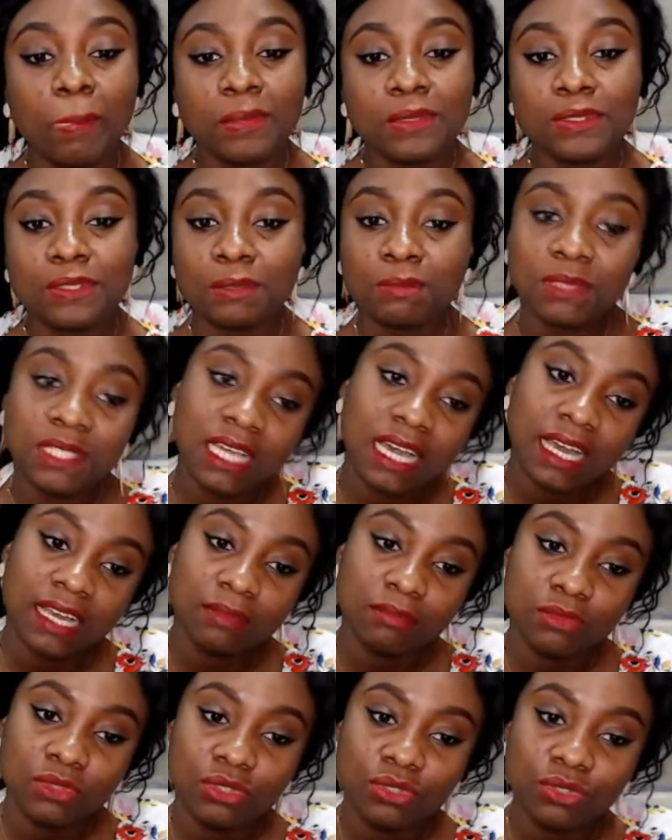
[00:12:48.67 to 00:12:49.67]

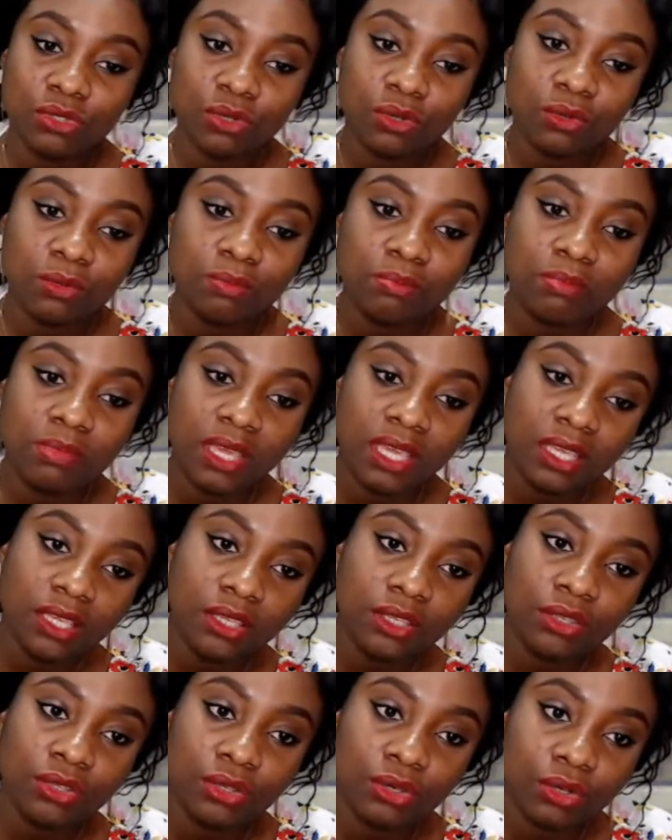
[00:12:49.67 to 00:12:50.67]
sometimes. So
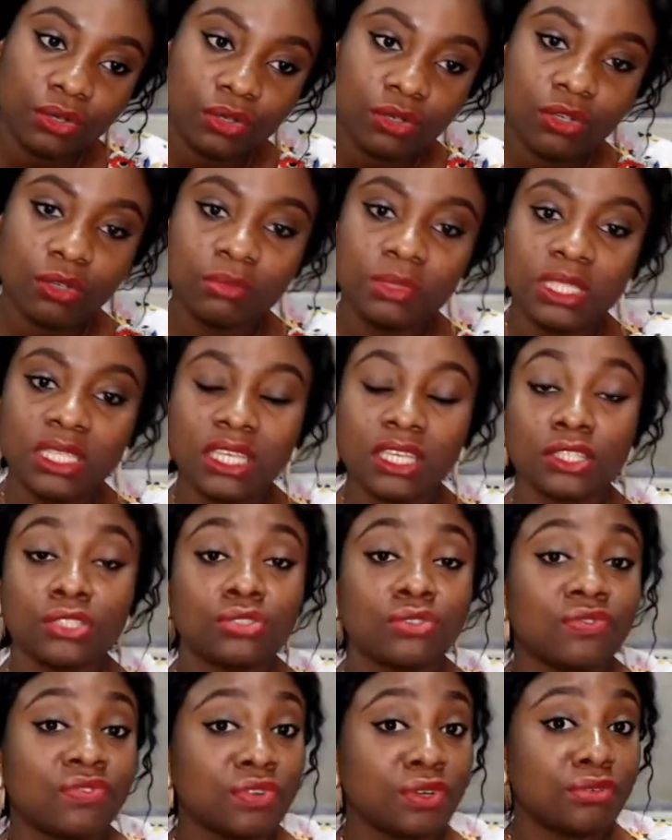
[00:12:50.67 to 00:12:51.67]
make your
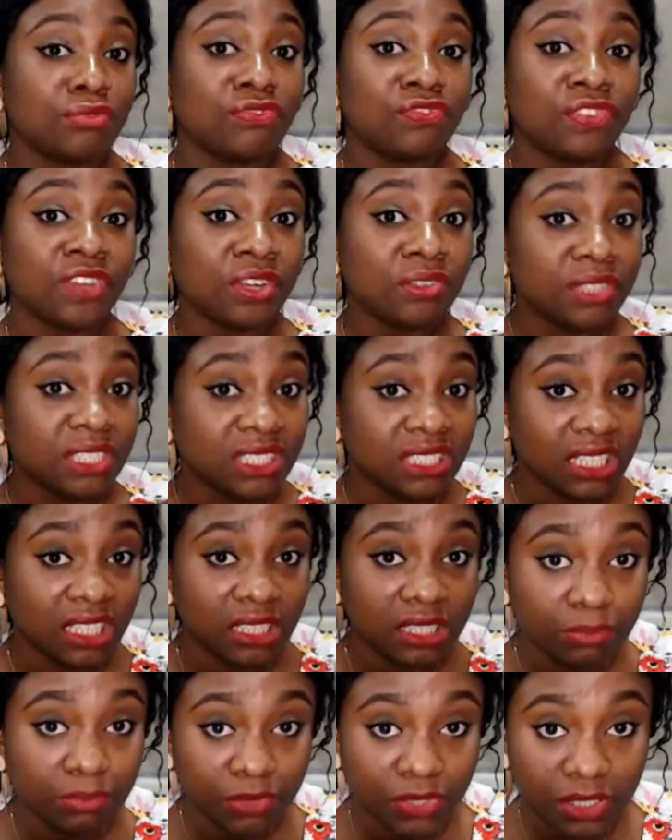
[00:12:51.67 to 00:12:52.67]
communication very, very
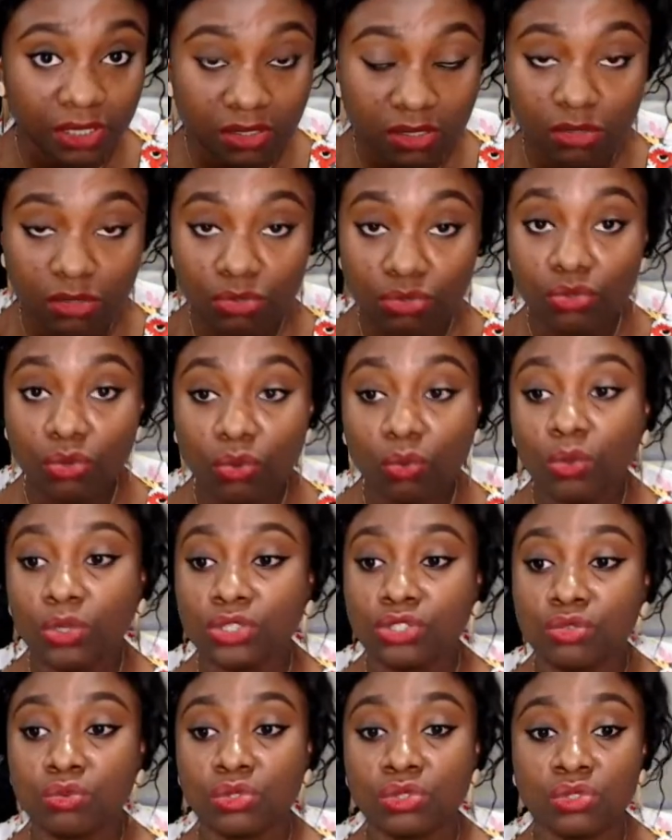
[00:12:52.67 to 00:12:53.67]
deliberate. Know
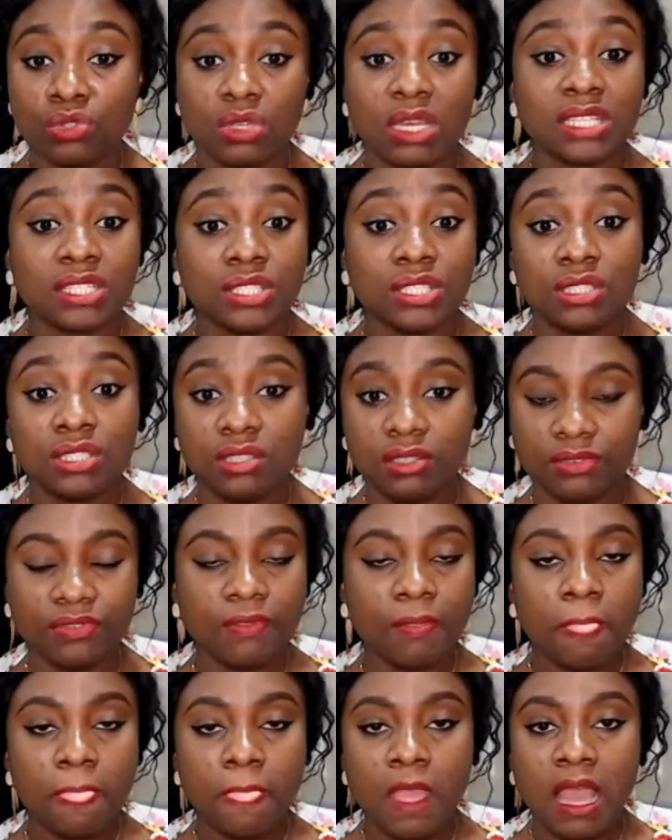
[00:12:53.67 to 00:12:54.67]
what you want to
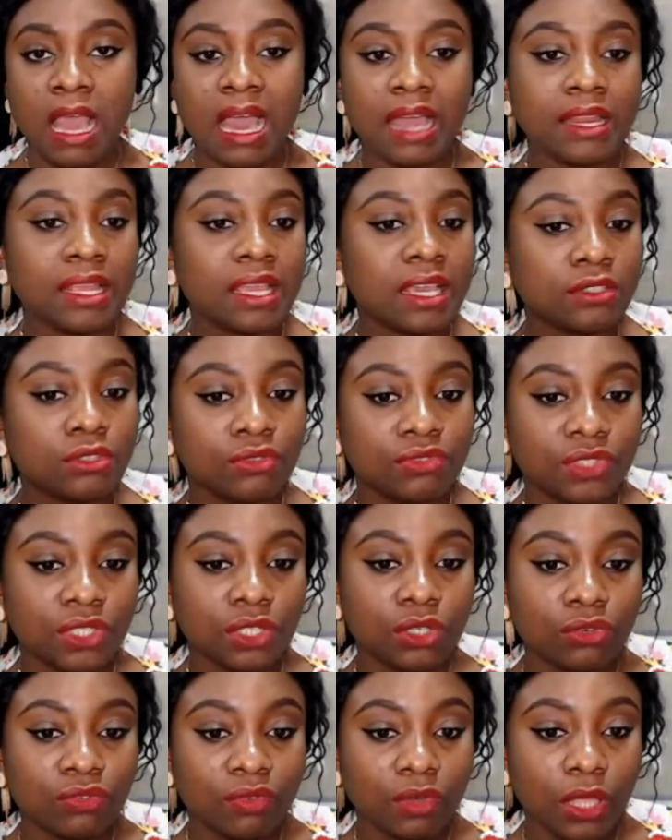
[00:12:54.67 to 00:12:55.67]
achieve at the end of
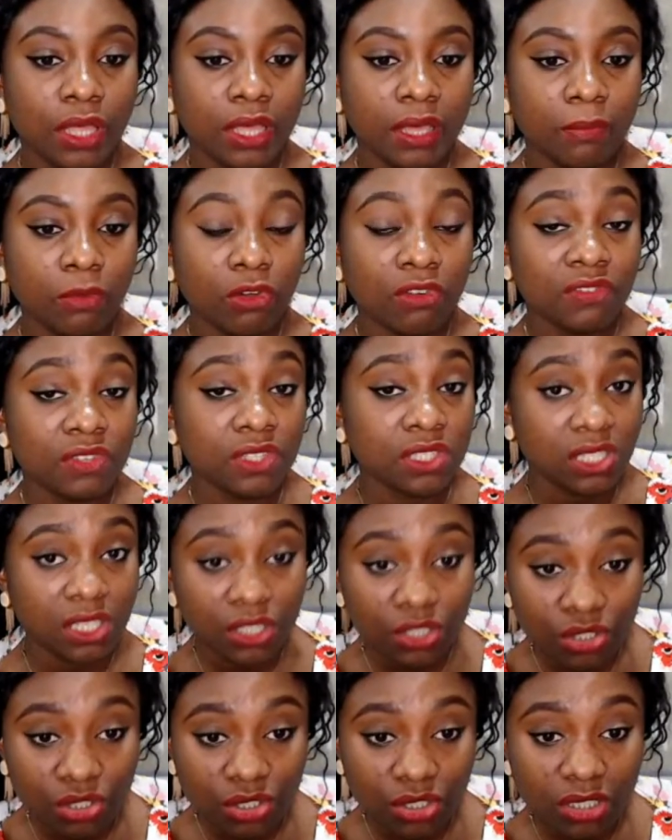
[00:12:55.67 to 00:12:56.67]
the
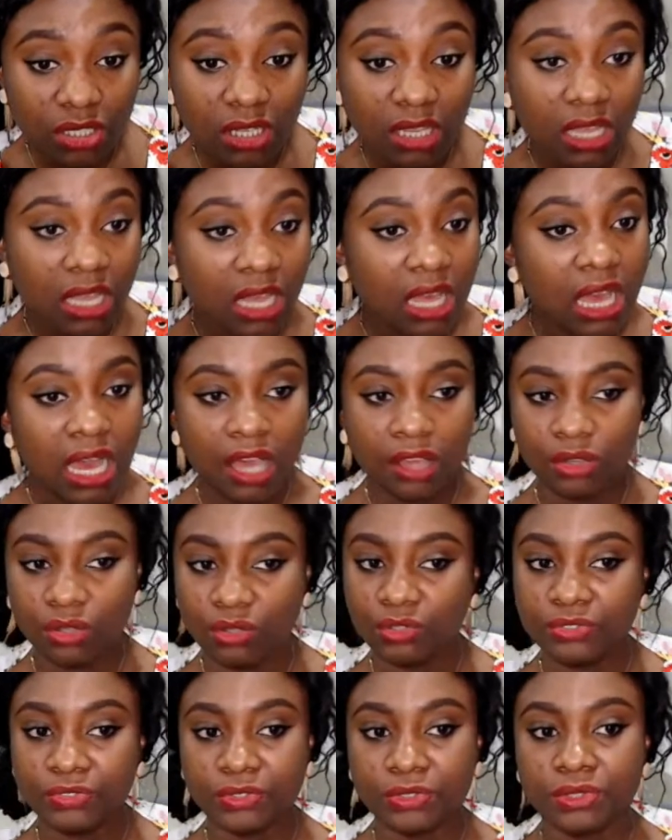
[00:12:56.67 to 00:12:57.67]
conversation, and
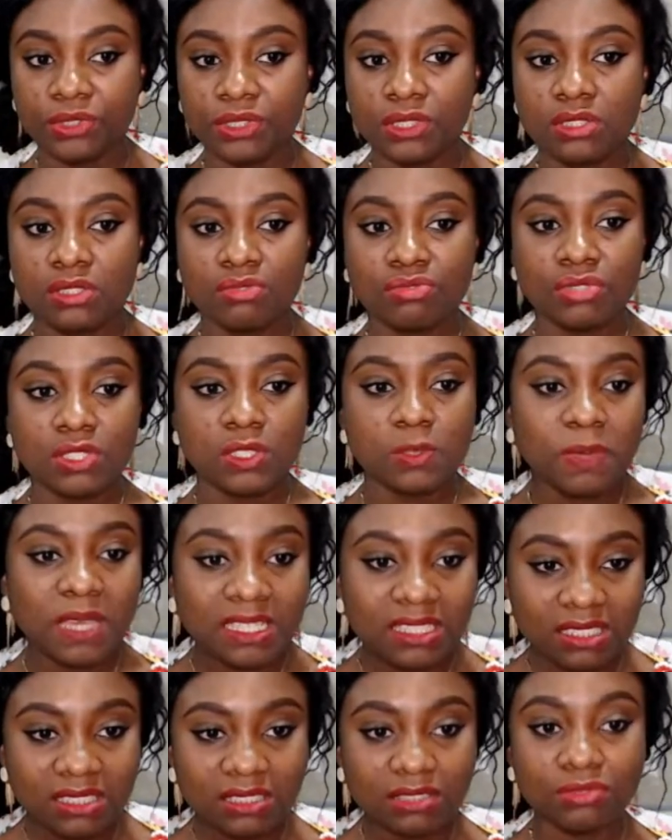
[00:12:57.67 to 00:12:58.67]
go for it.
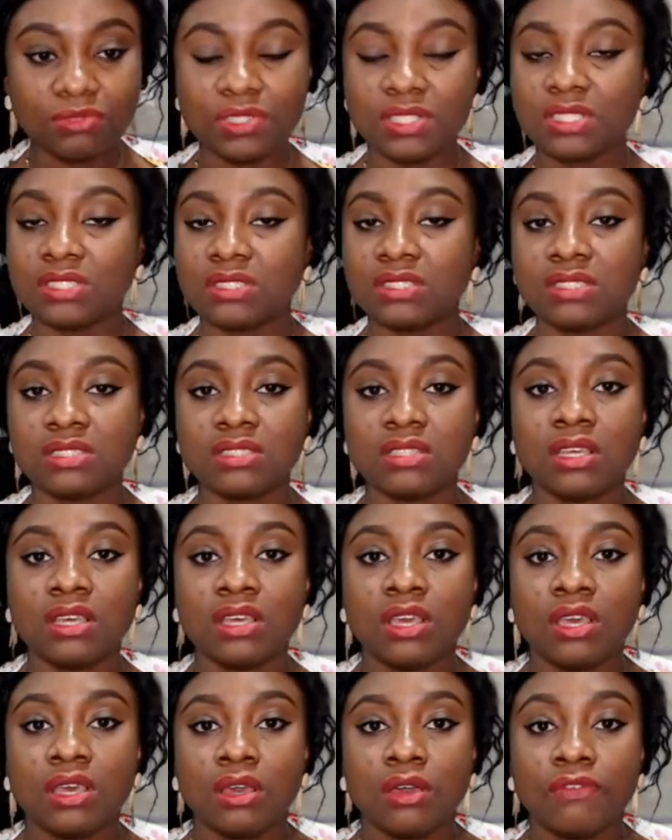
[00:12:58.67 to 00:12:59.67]
Respecting the reason
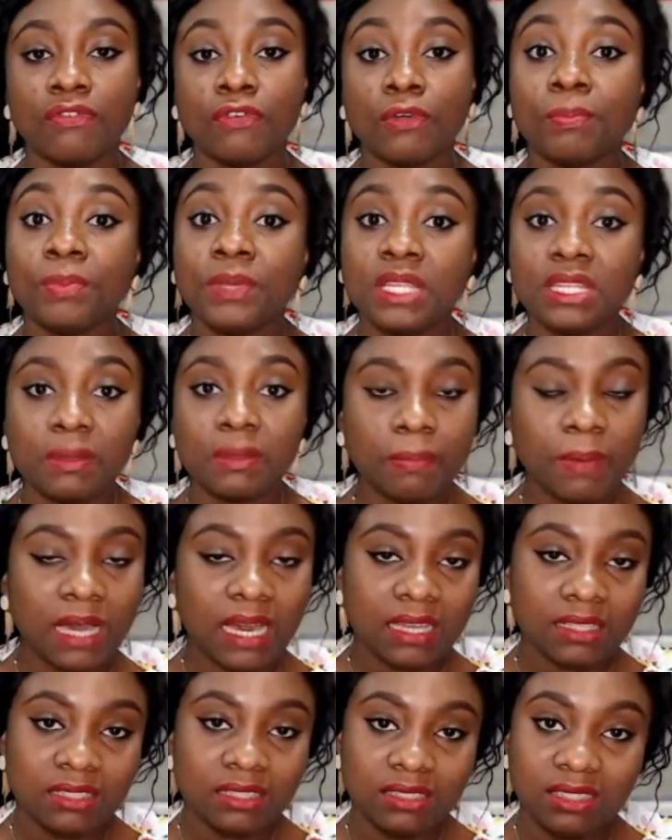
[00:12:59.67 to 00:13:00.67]
for being
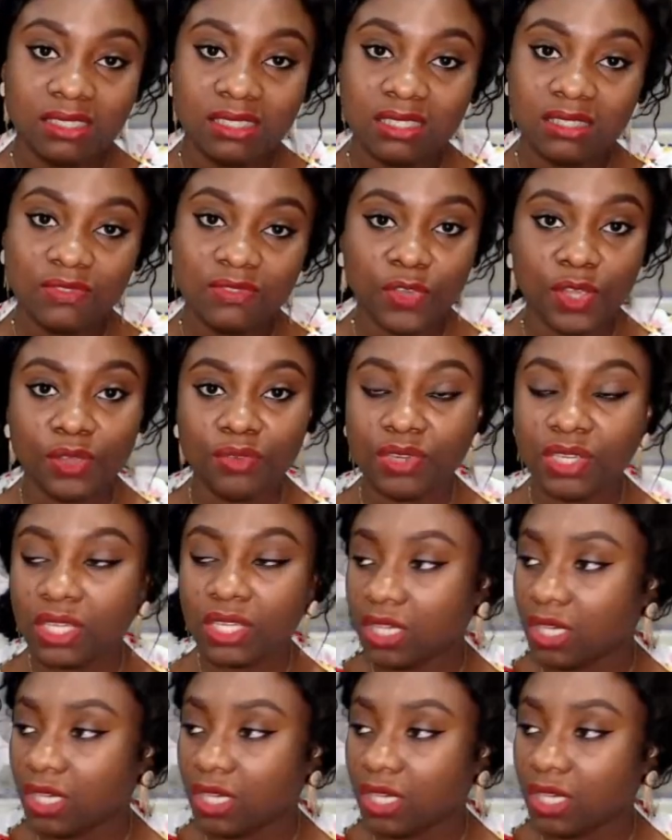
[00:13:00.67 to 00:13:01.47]
apart. This is very